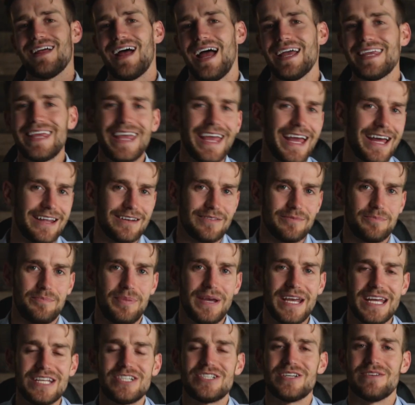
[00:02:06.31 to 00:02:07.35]
I can't
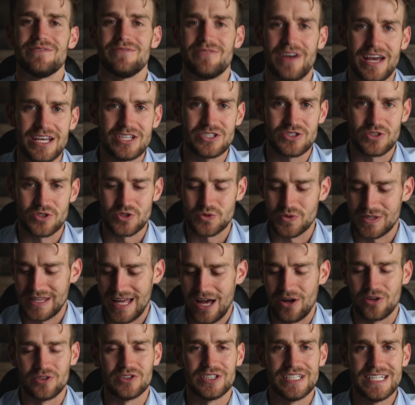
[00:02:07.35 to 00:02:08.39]
pitch investors
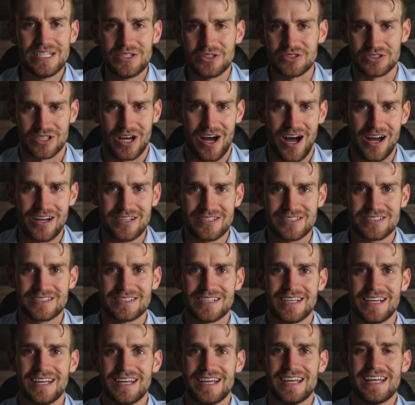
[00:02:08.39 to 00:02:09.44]
without legal
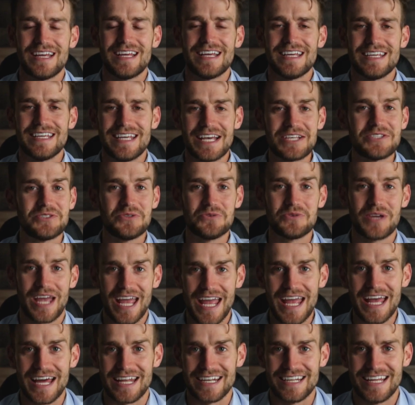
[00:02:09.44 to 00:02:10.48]
docs. Yes, you
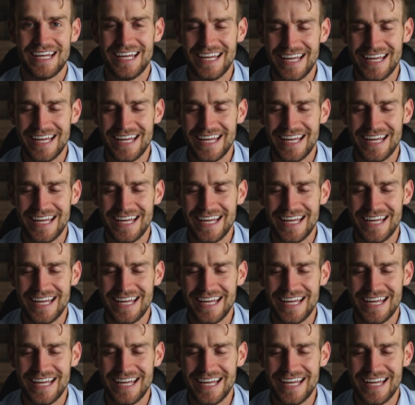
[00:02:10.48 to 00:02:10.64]
can.